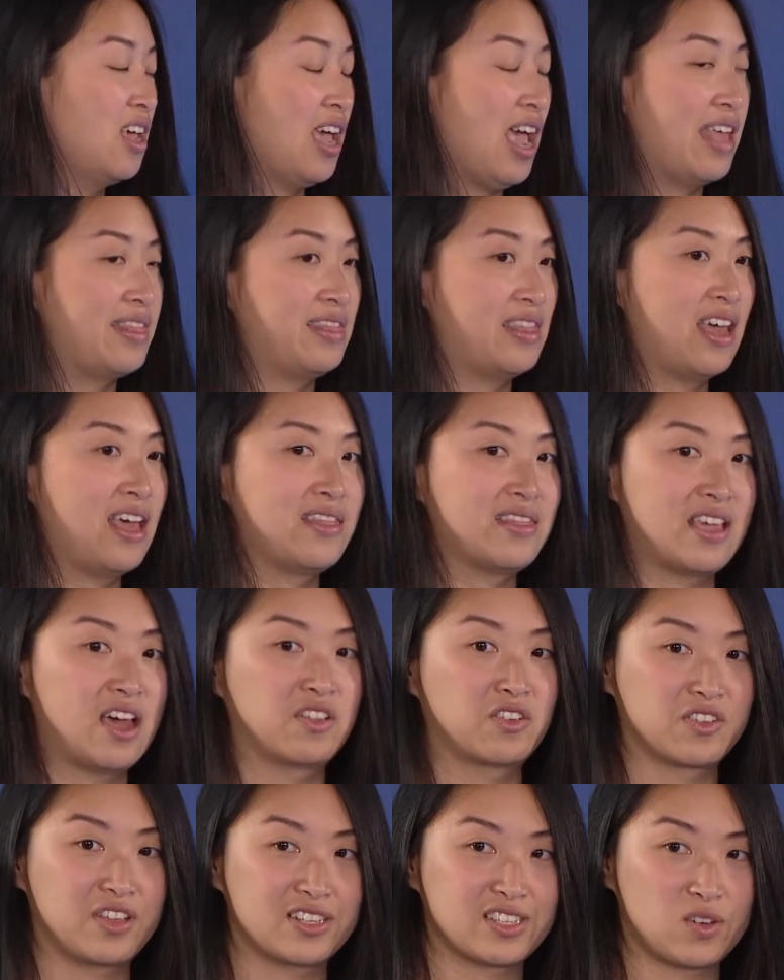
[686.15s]
And then the
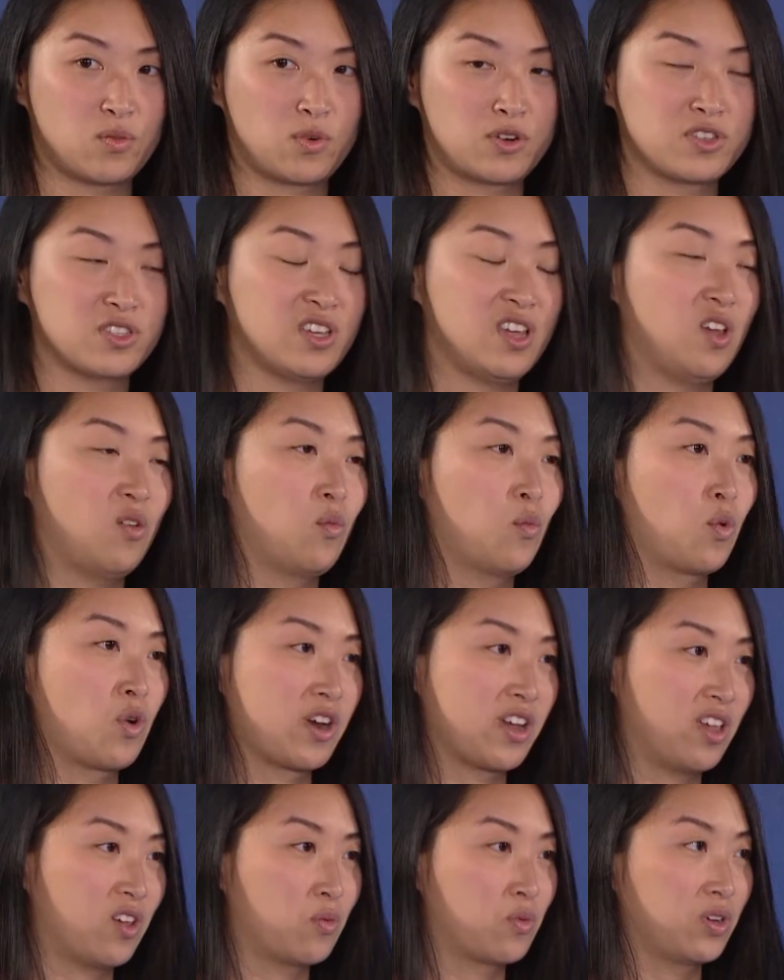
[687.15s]
other things that we're seeing
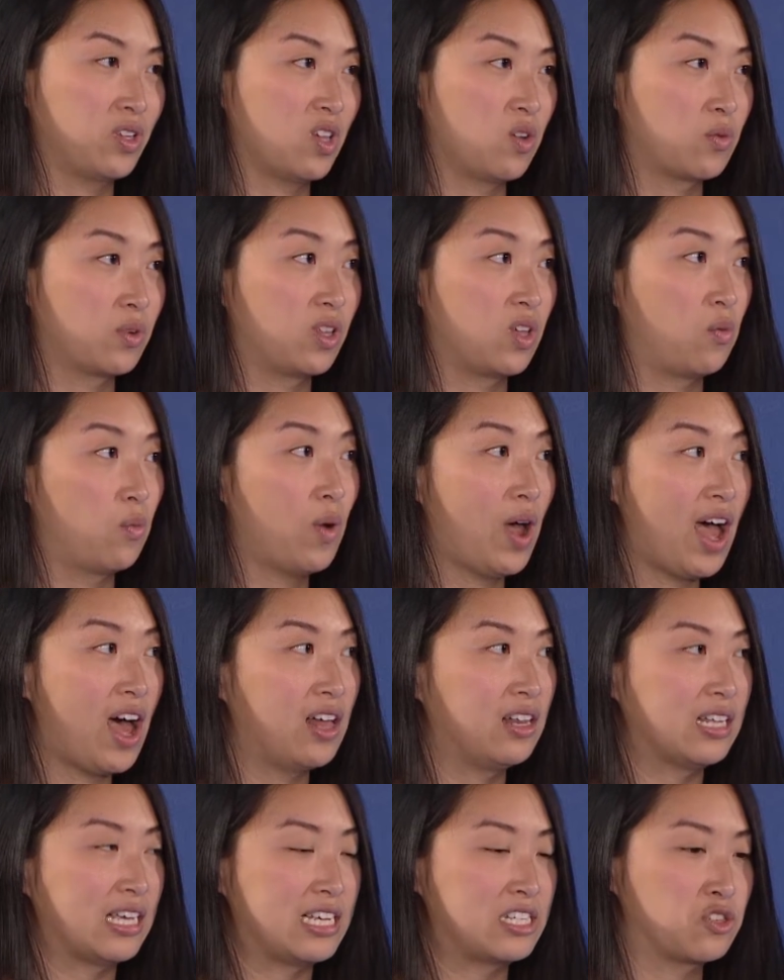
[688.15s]
working really, really
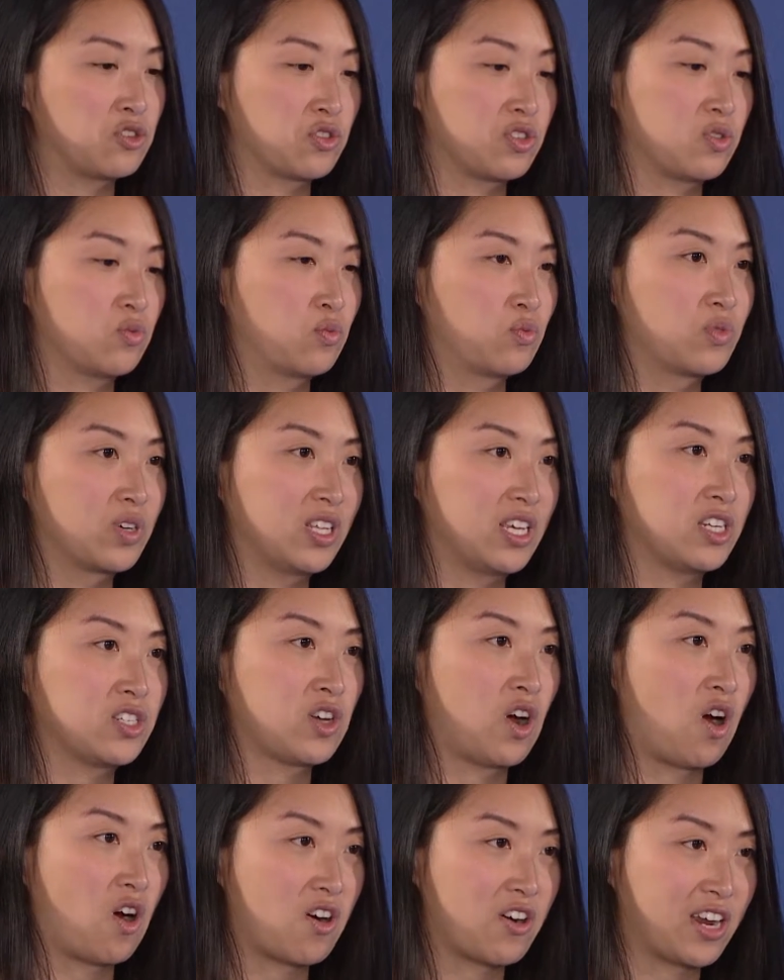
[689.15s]
well is just really
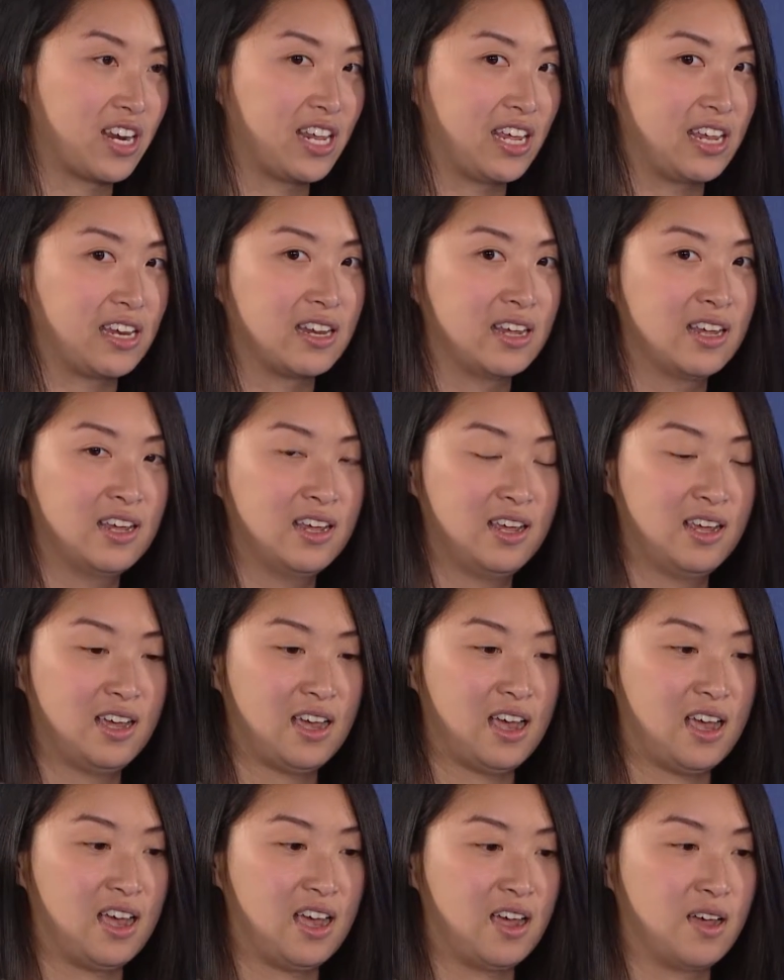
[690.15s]
targeted
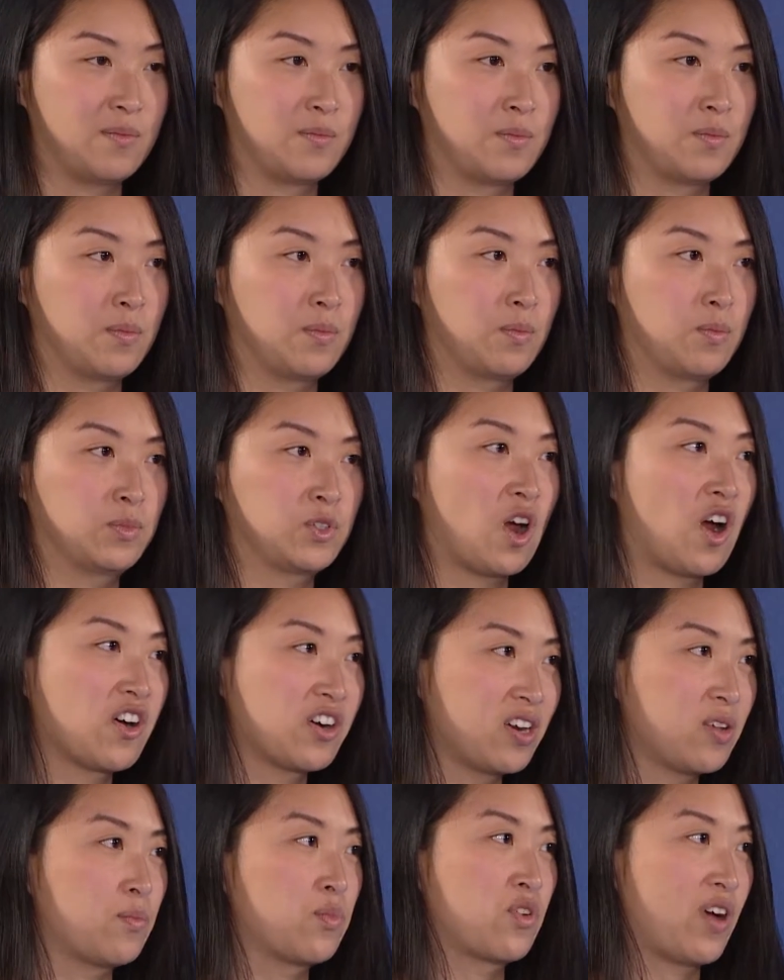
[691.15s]

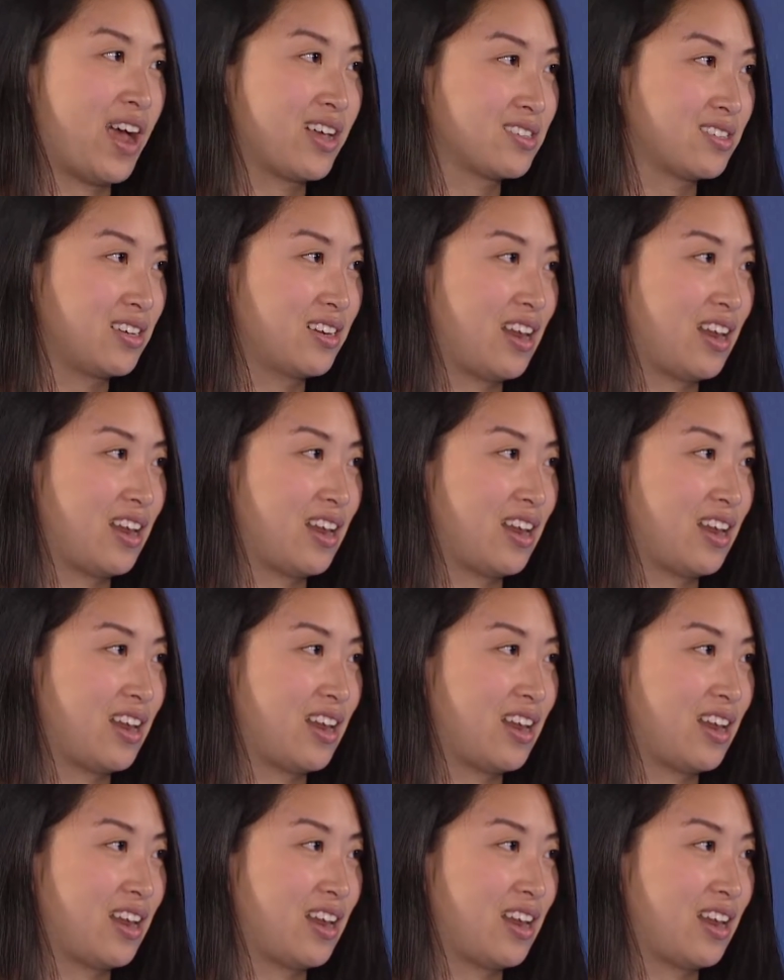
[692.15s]
press.